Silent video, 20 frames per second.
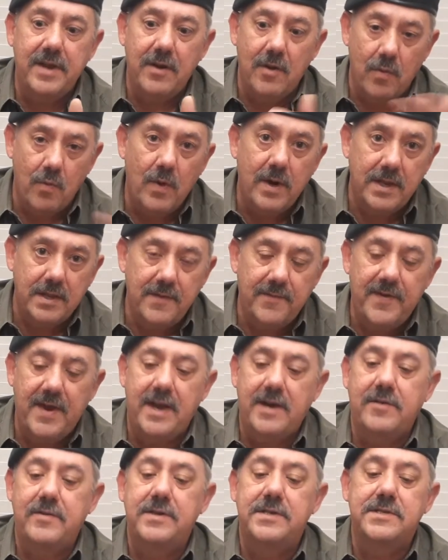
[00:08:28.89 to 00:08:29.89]
or one of the
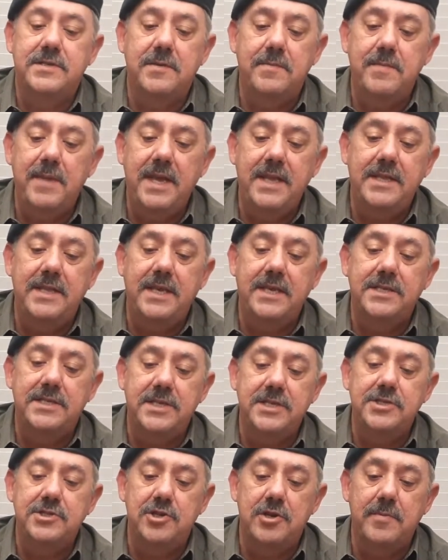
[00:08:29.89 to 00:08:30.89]
factories that made these
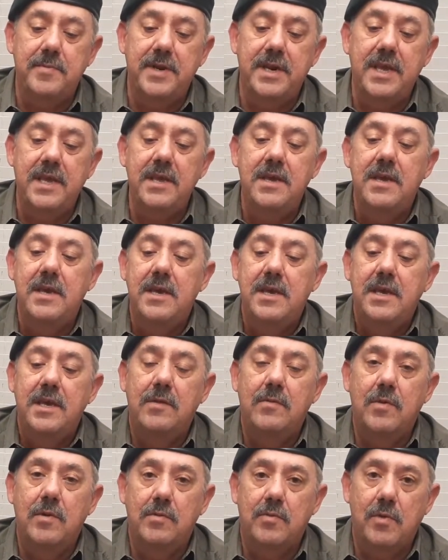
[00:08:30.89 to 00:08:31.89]
in Germany in
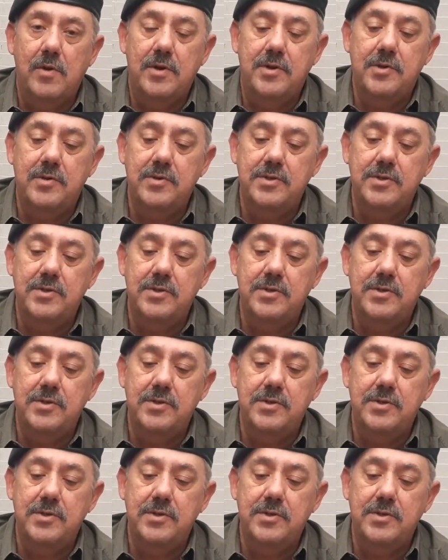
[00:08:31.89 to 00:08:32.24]
World War II.